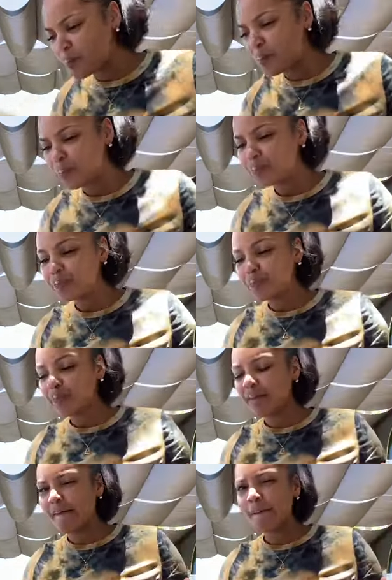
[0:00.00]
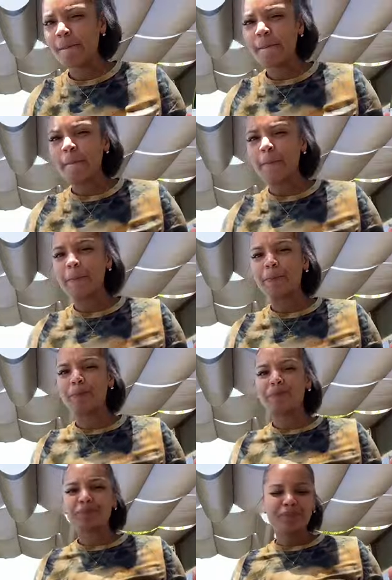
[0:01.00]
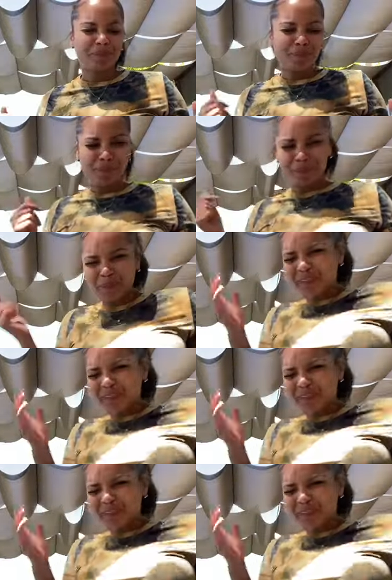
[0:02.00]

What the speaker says: Nothing is said.